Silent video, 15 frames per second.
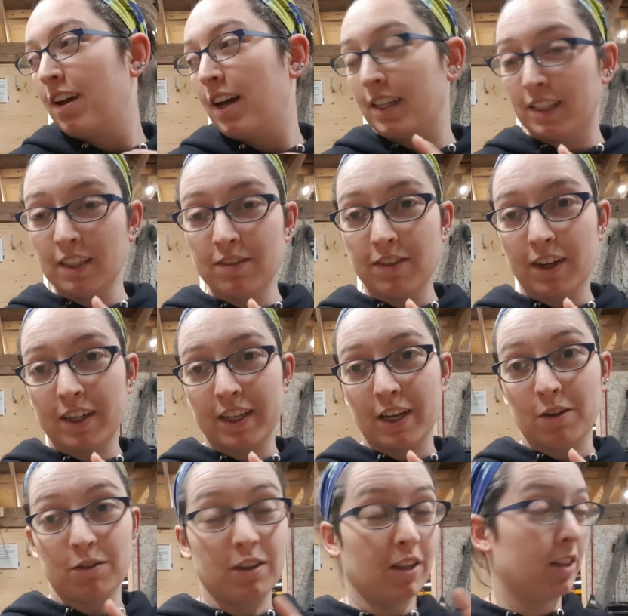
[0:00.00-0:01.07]
I did find
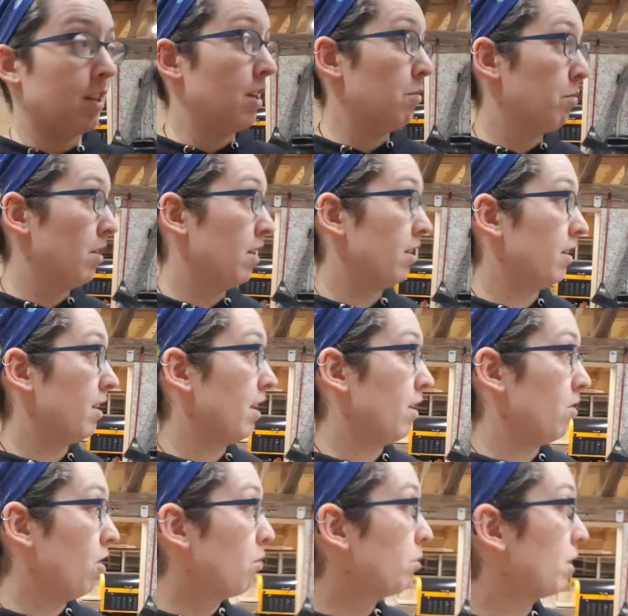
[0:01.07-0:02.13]
out that the plug that I
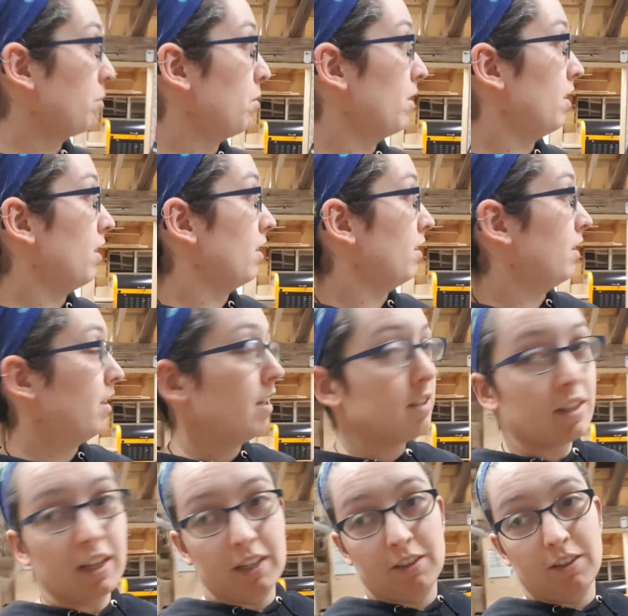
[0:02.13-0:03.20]
normally plug the
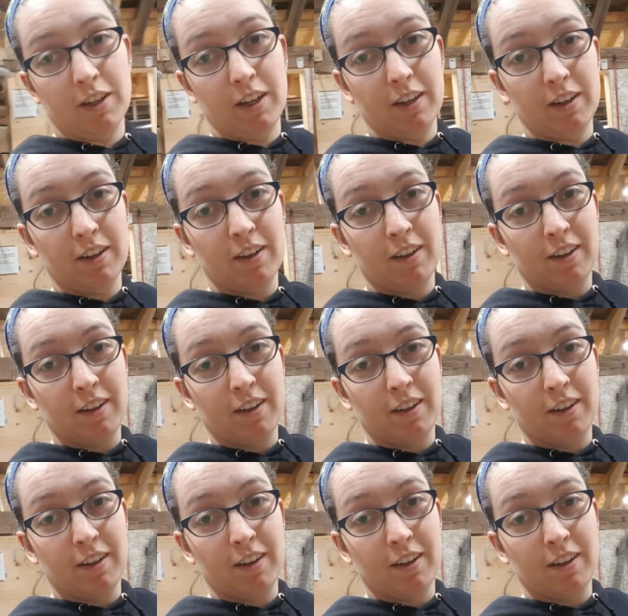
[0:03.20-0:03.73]
dust collector in